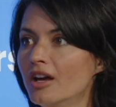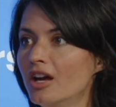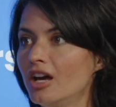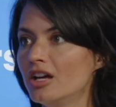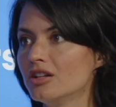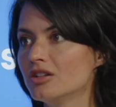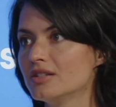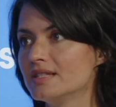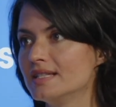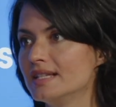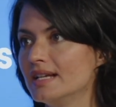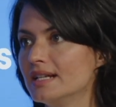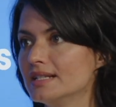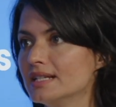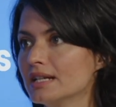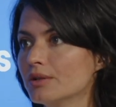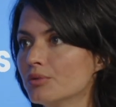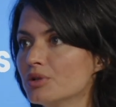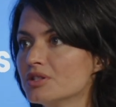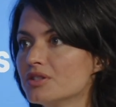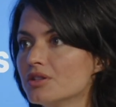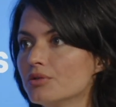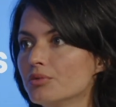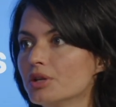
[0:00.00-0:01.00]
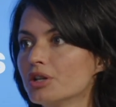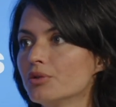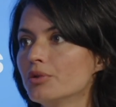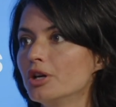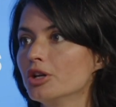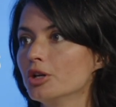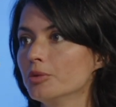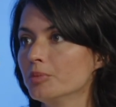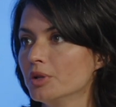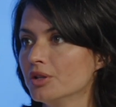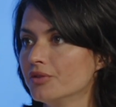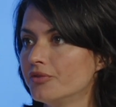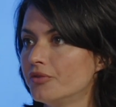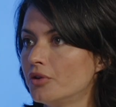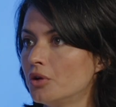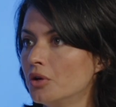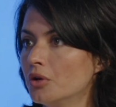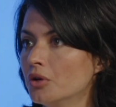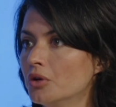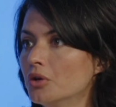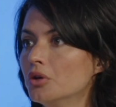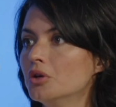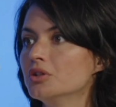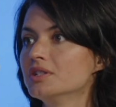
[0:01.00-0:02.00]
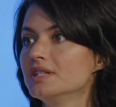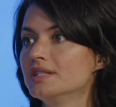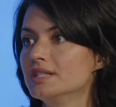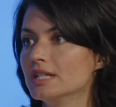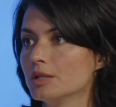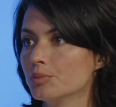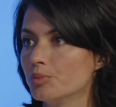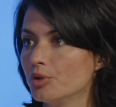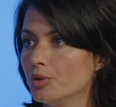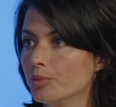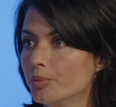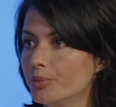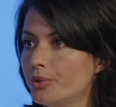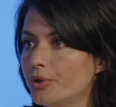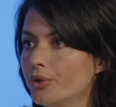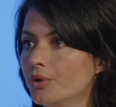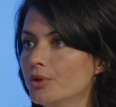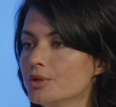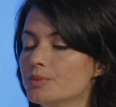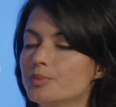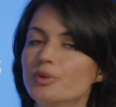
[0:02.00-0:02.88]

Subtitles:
understanding what's the requirement for auditing purpose,